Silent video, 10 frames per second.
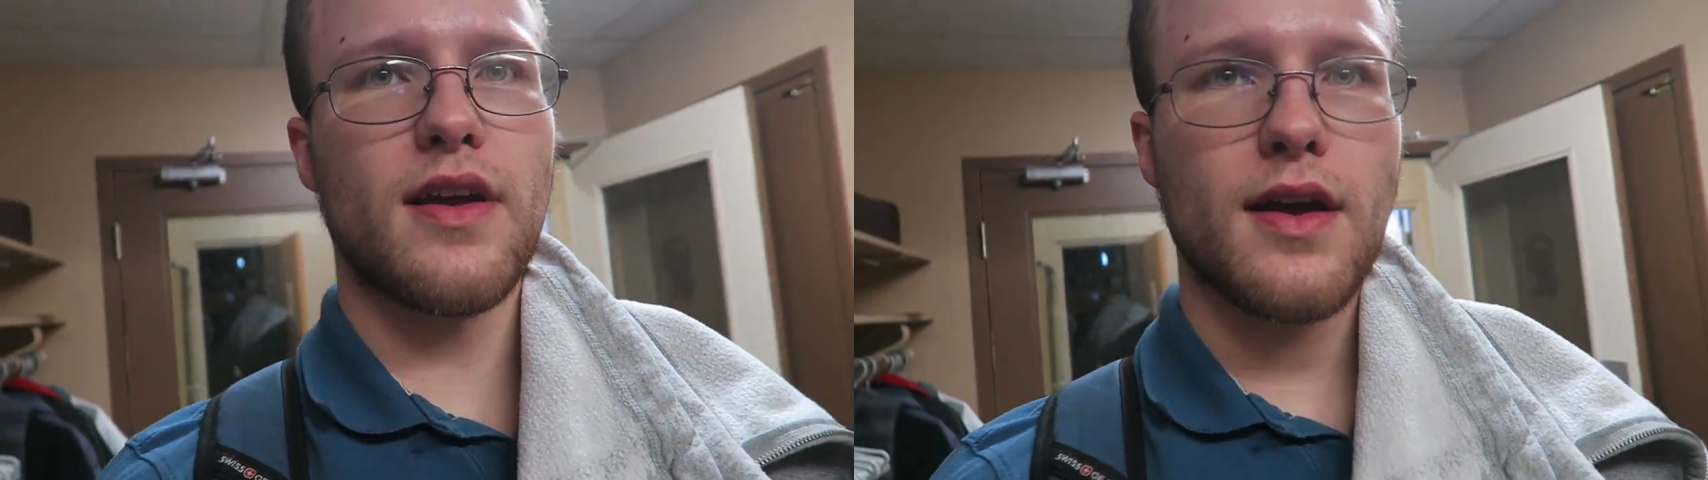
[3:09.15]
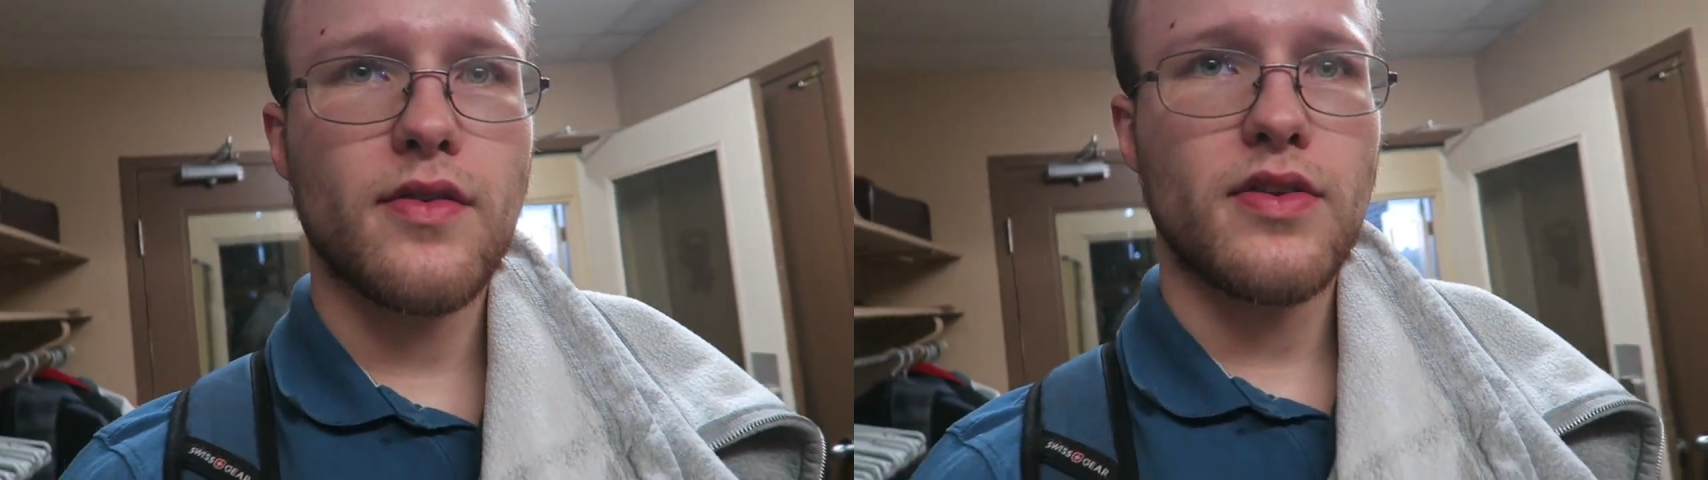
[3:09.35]
to
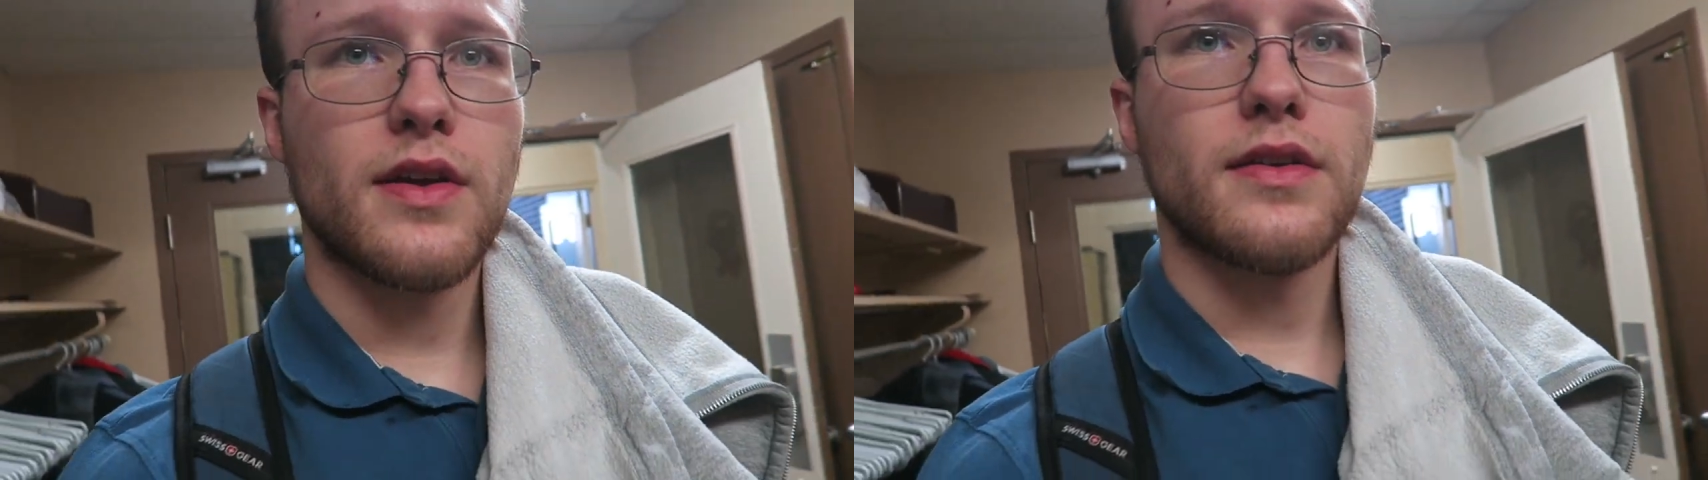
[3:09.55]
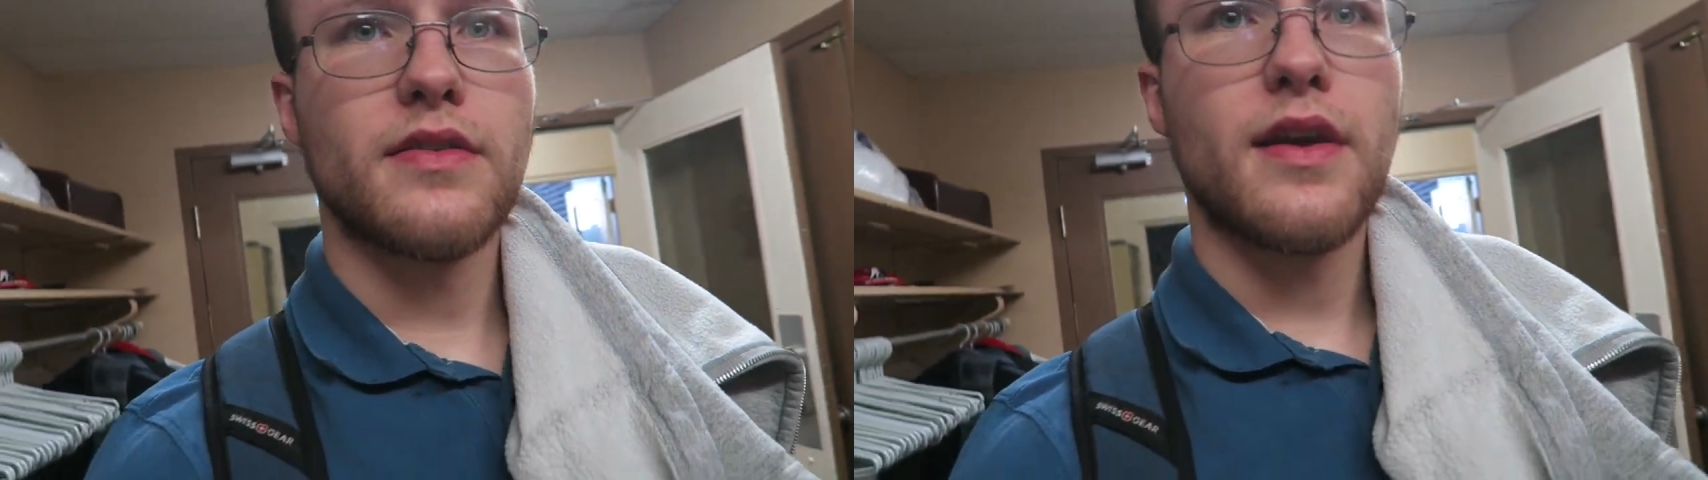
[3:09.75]
get
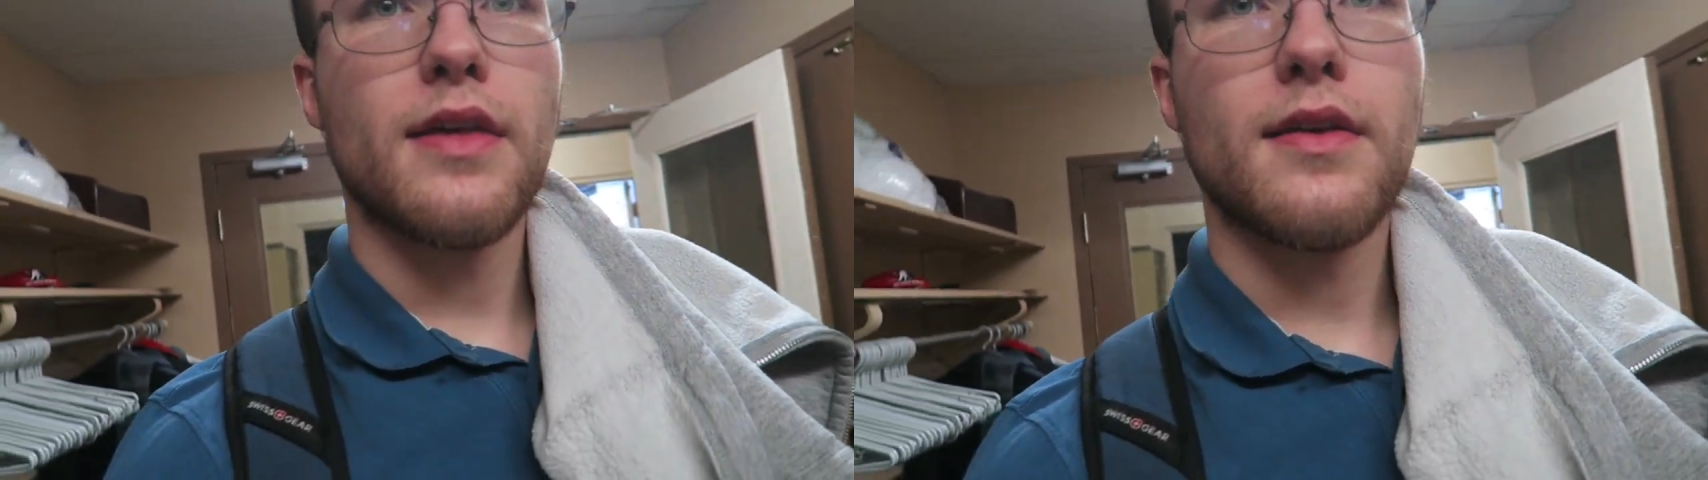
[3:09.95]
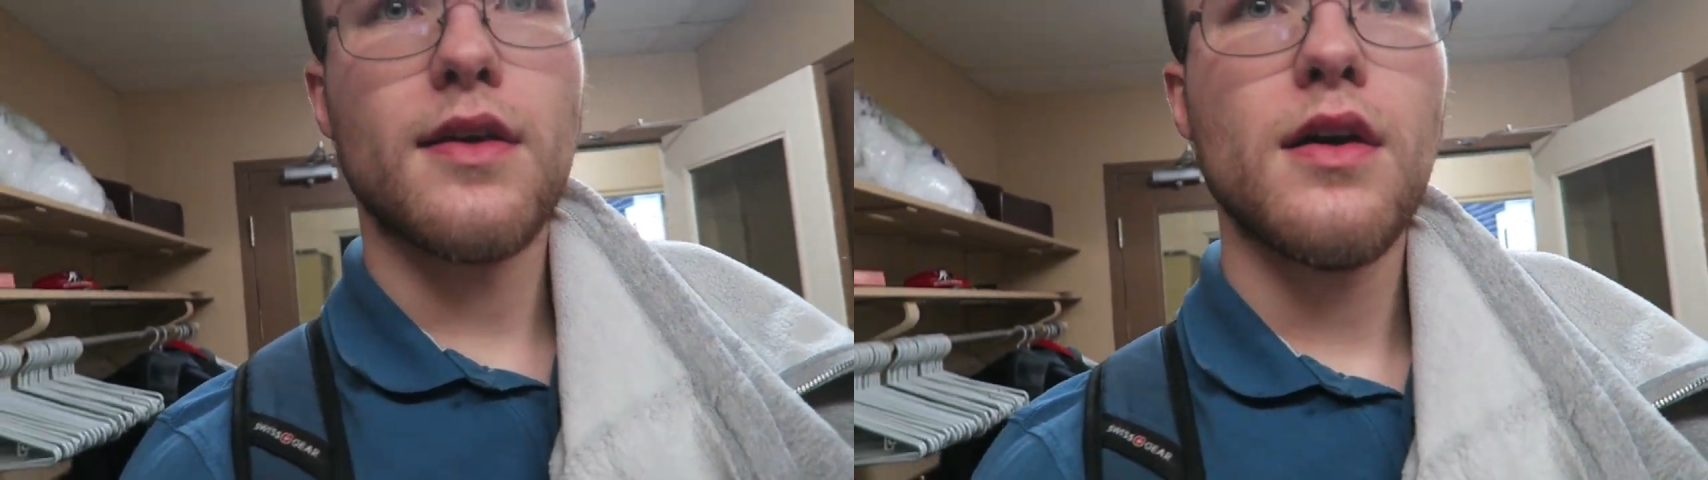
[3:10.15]
everything together.